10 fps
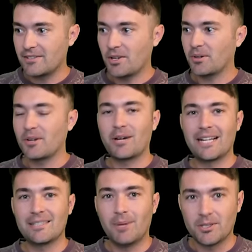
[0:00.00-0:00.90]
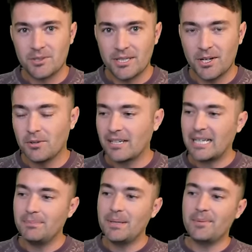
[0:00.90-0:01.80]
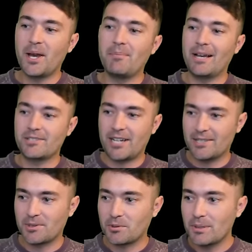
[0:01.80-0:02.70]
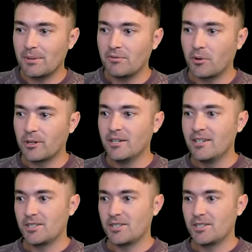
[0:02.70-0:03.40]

So congrats to Machatino. He beat me on Bowser Castle 3 before,